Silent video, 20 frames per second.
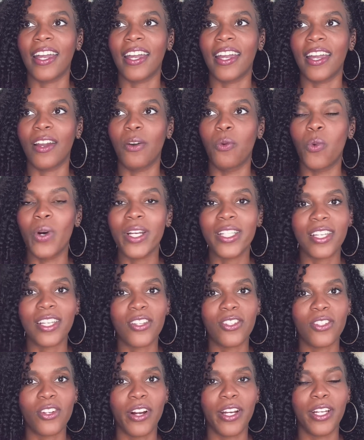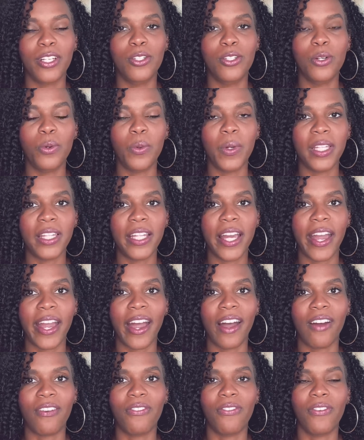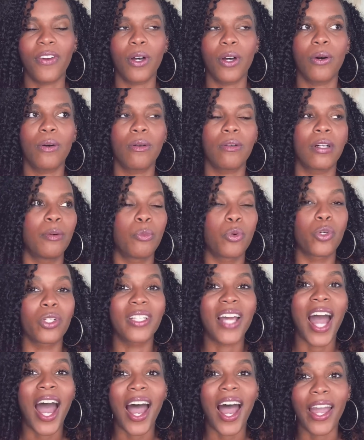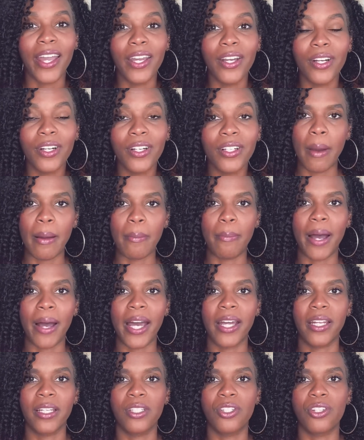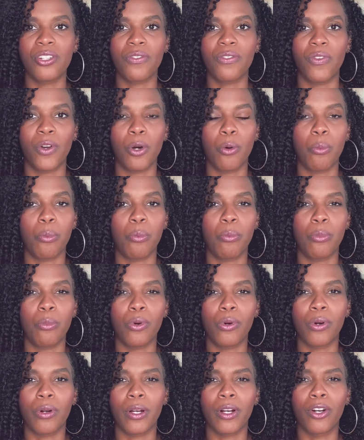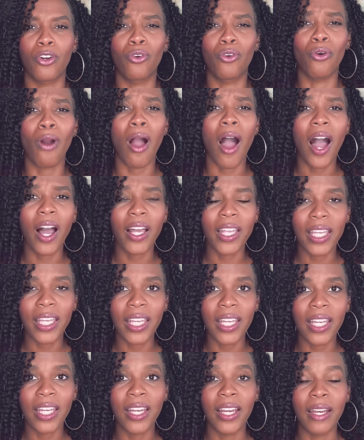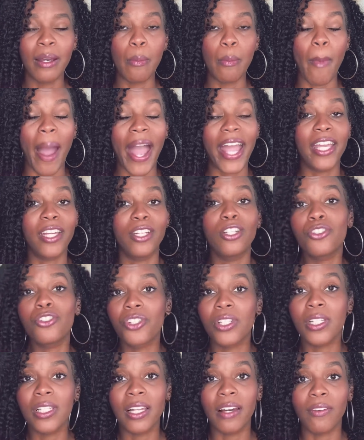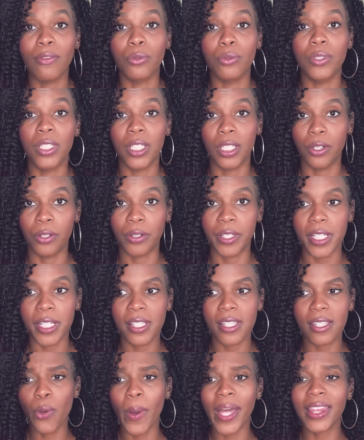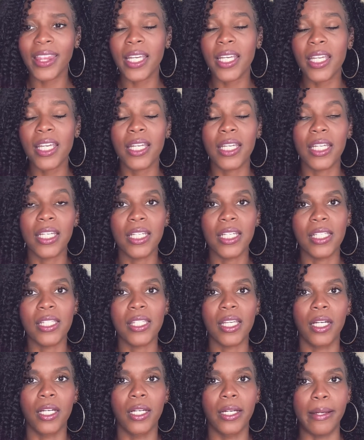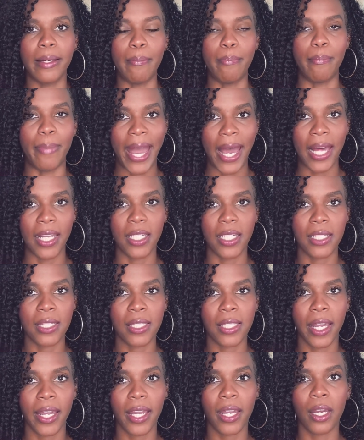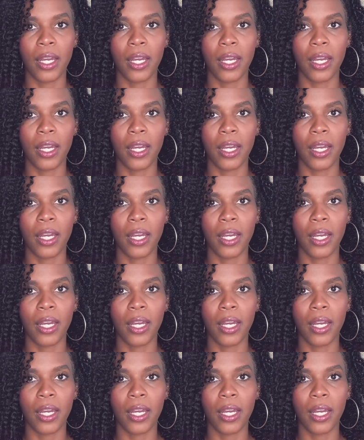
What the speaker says: once I started doing that, I felt more tired. My body just felt more groggy. My energy level decreased. So I think it is a good balance. Like,